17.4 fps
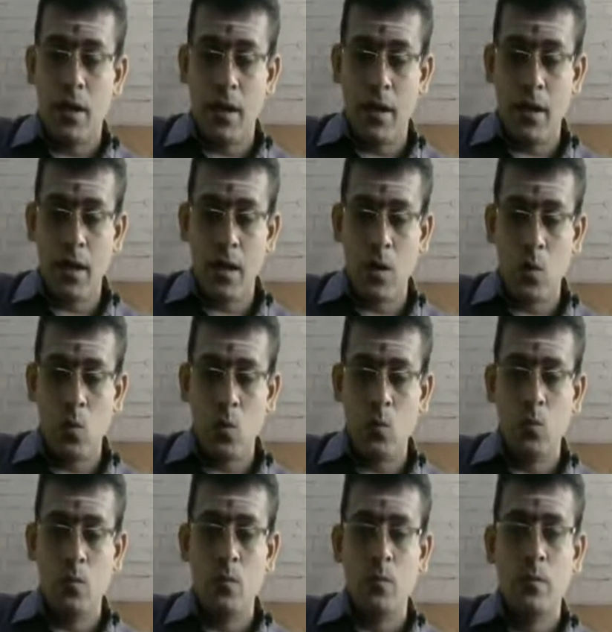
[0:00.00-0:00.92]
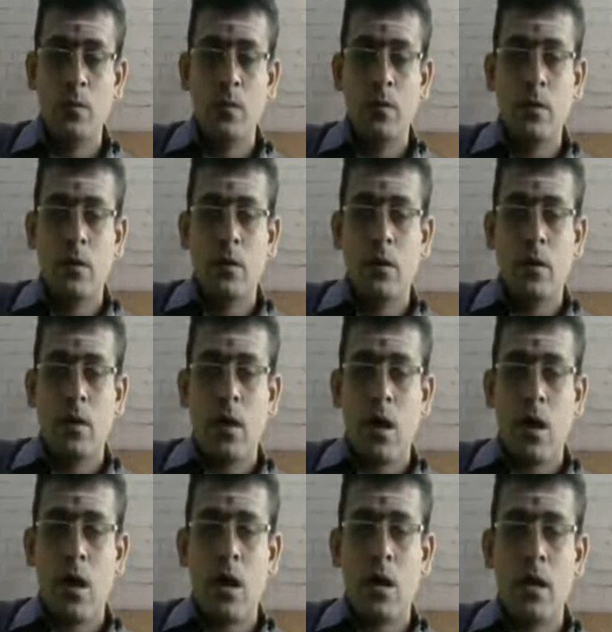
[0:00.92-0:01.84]
Now
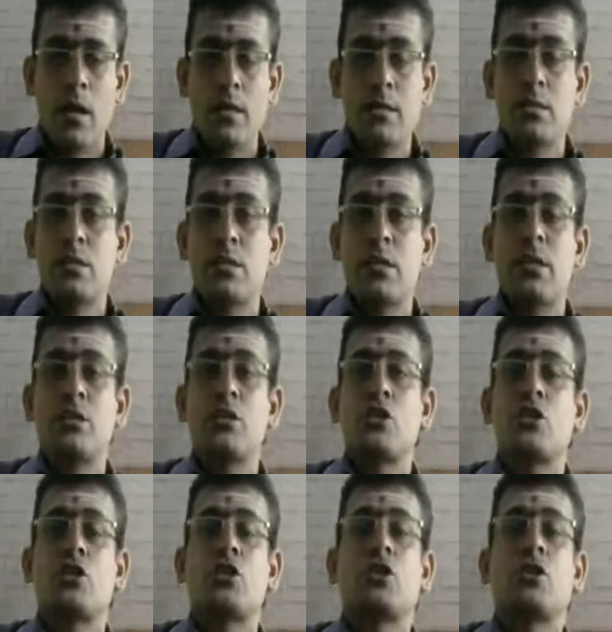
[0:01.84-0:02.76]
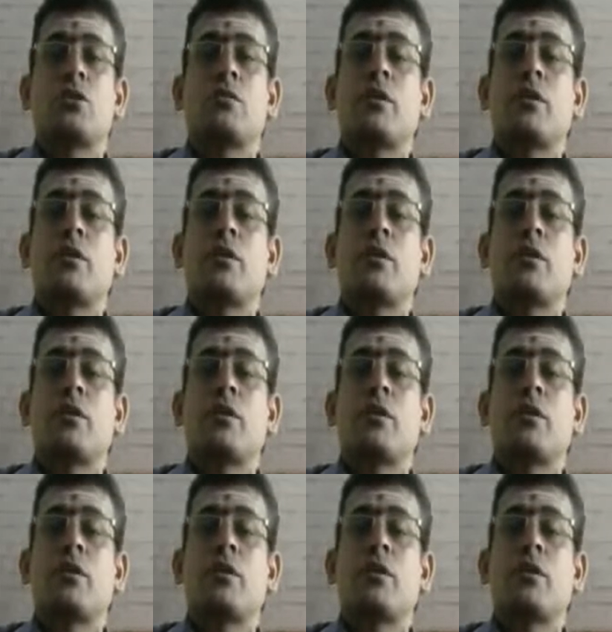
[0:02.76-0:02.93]
RSH